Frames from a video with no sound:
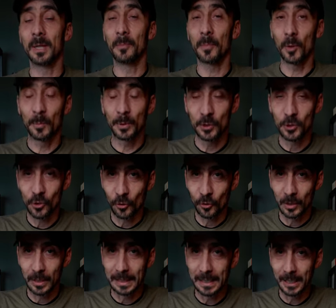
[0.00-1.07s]
a proper
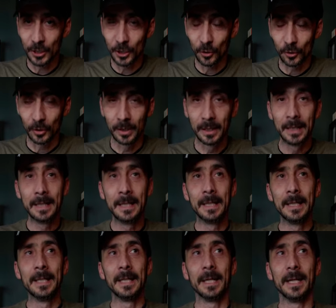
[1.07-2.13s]
chocolate liqueur.
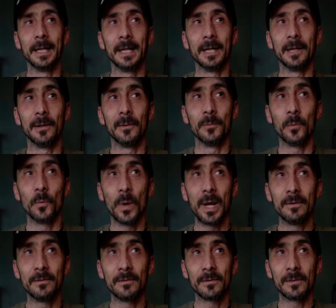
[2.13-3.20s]
Uh,
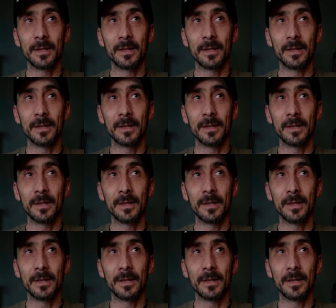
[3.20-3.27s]
when